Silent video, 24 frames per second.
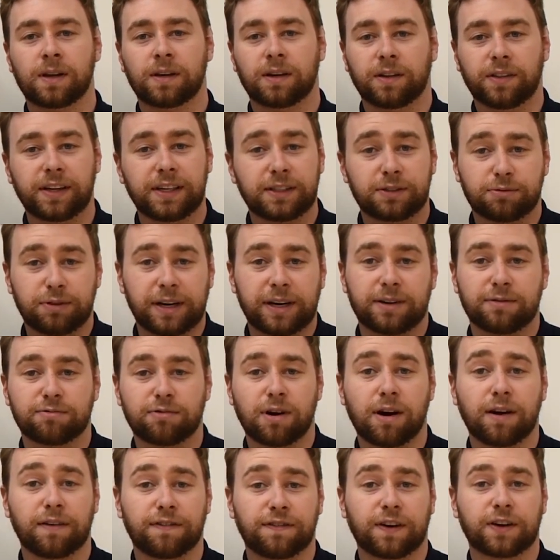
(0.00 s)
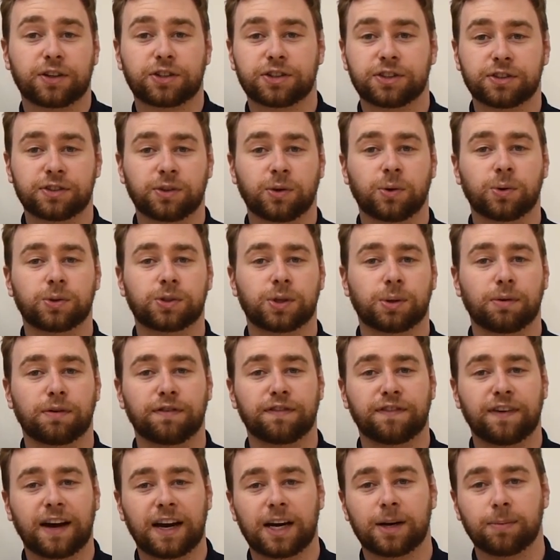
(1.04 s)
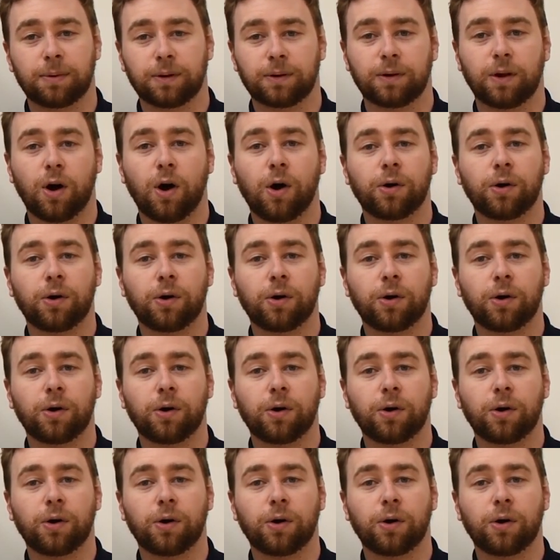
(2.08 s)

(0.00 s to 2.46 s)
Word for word: Now, these read and write functions are also available